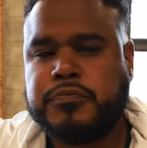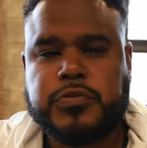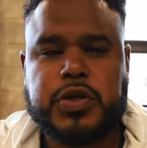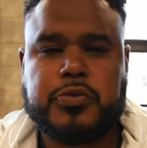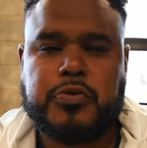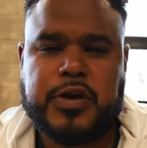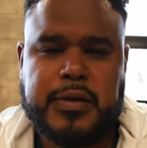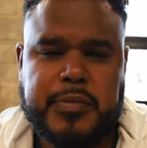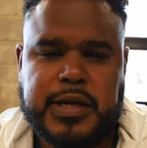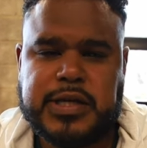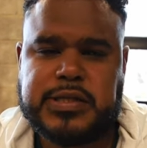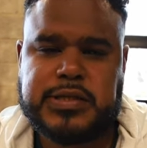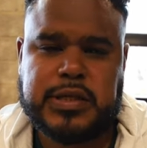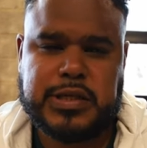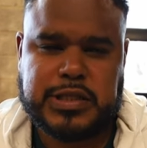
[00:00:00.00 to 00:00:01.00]
The
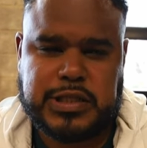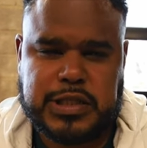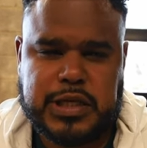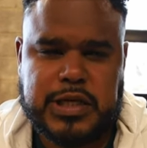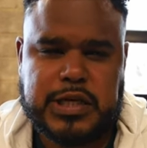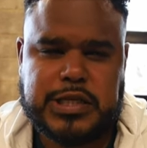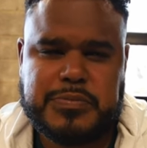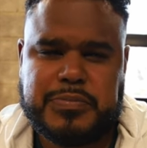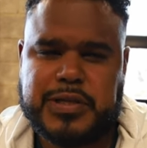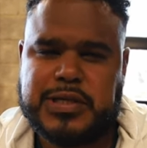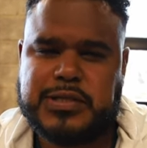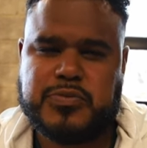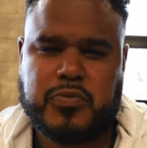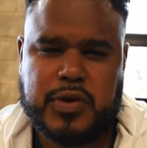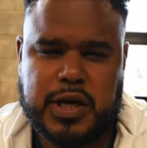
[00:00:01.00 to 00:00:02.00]
creaminess of the cheese
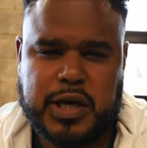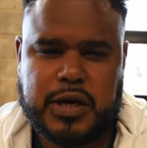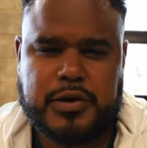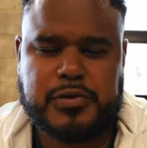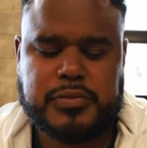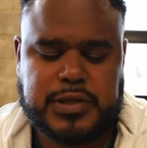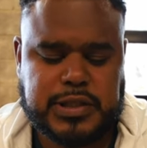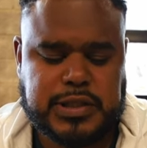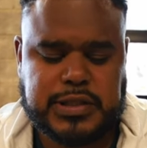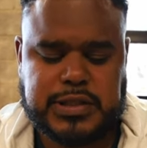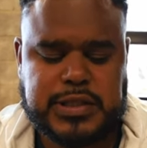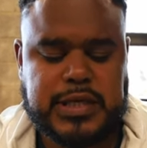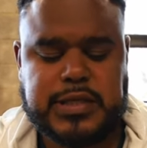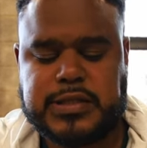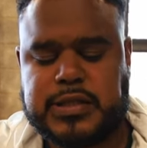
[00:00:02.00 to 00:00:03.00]
blends well with the
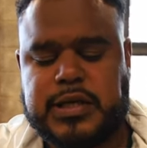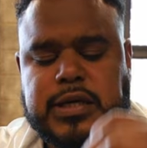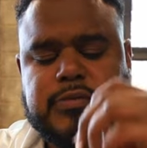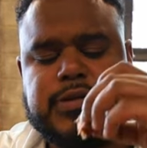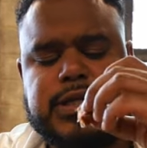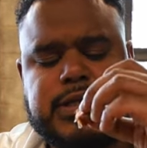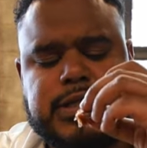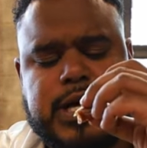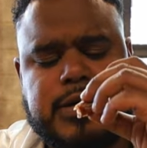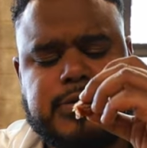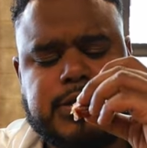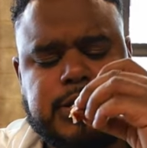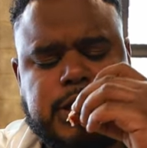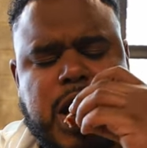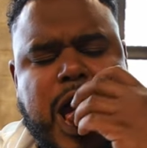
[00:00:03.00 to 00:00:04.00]
seasoning with the
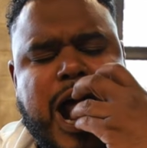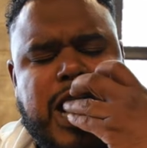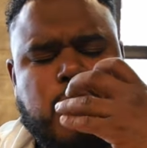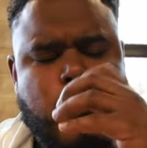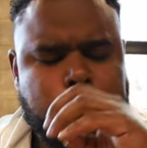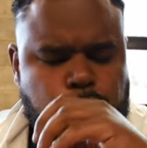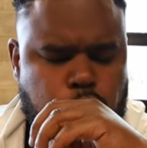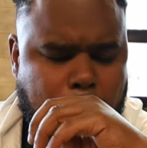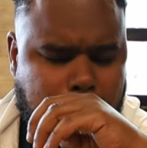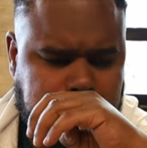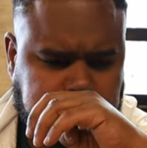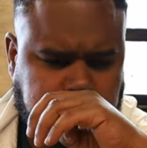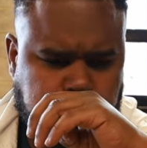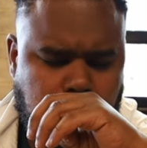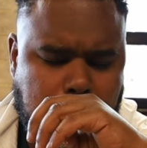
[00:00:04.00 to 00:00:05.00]
sausage,
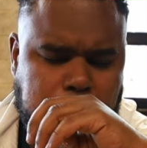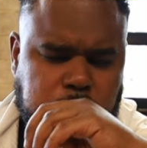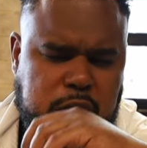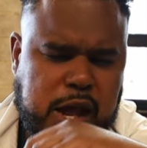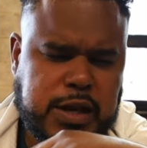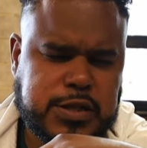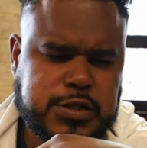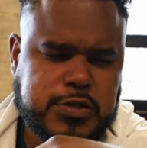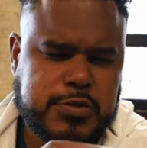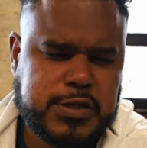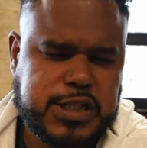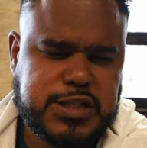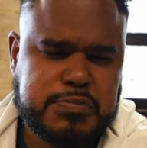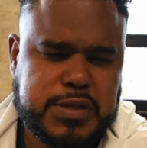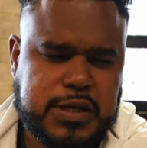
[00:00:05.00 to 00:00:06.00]
and it's
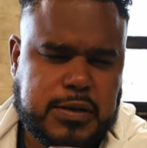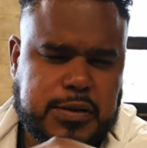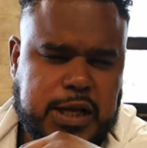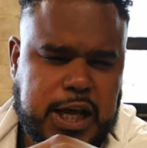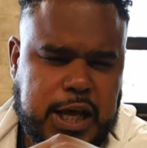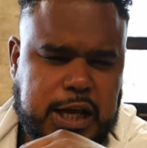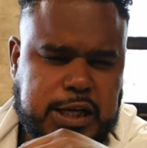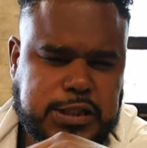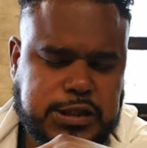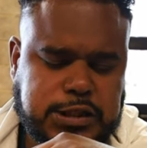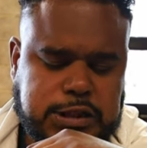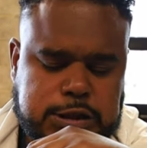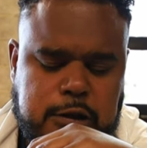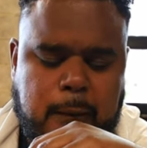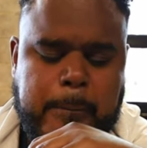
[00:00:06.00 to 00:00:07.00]
crispy on the edges.